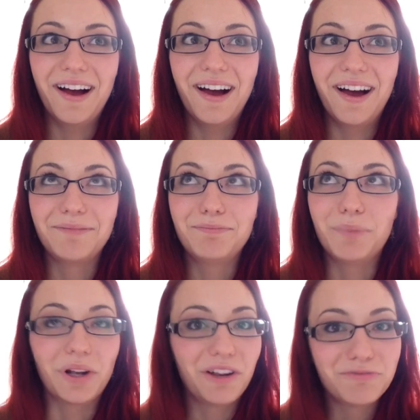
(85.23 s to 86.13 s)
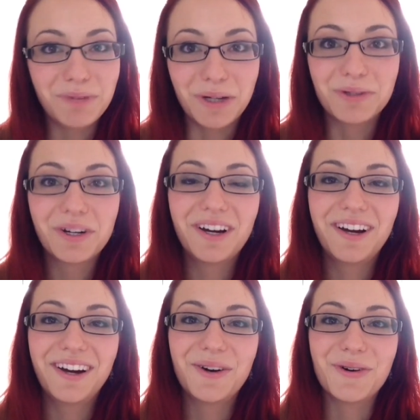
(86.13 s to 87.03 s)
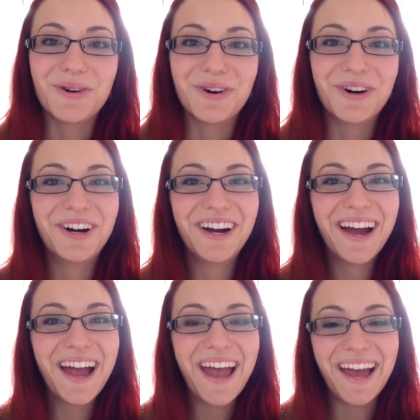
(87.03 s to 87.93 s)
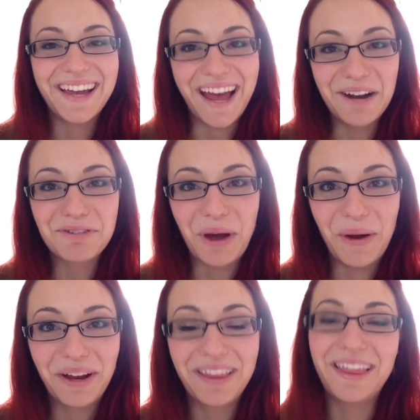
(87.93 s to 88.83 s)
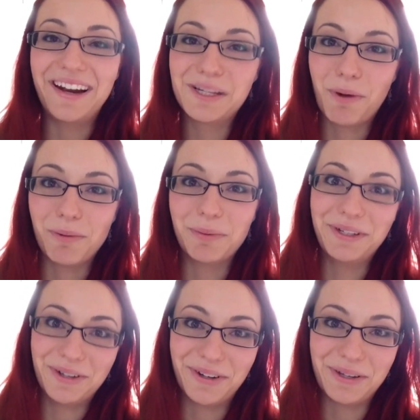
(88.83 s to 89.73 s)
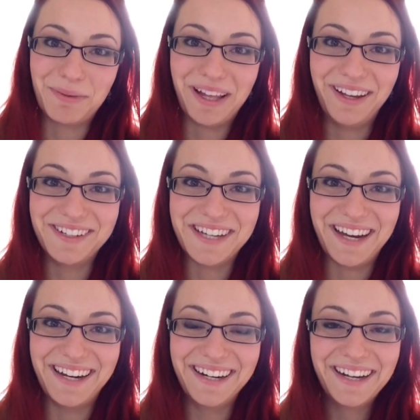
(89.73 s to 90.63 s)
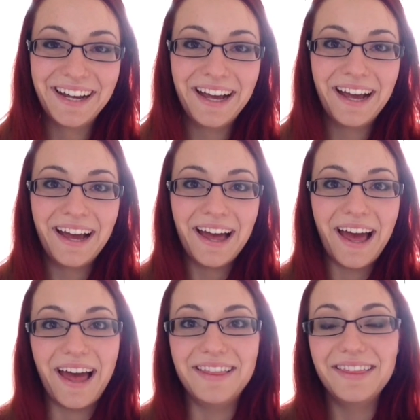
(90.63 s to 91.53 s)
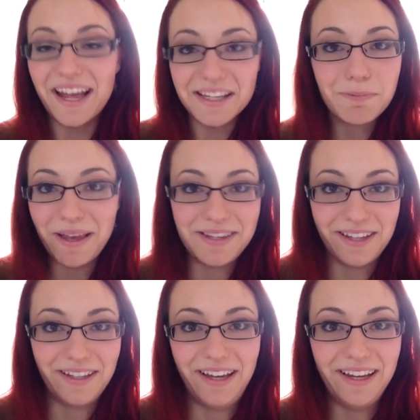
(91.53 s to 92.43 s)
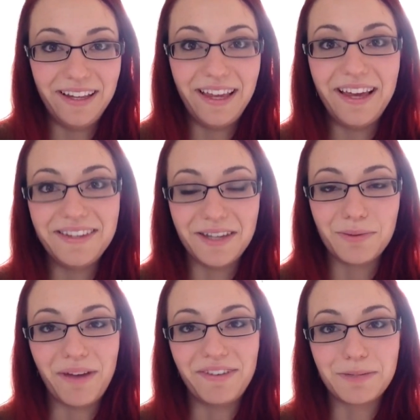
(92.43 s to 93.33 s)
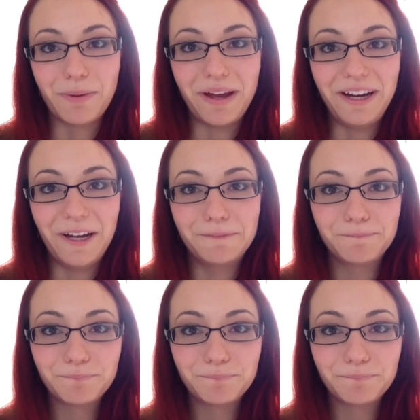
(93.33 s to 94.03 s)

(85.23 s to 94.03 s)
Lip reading: a bottle of milk or a can of Coke, then it's probably not on the paleo diet. And that's basically the easiest way of explaining it.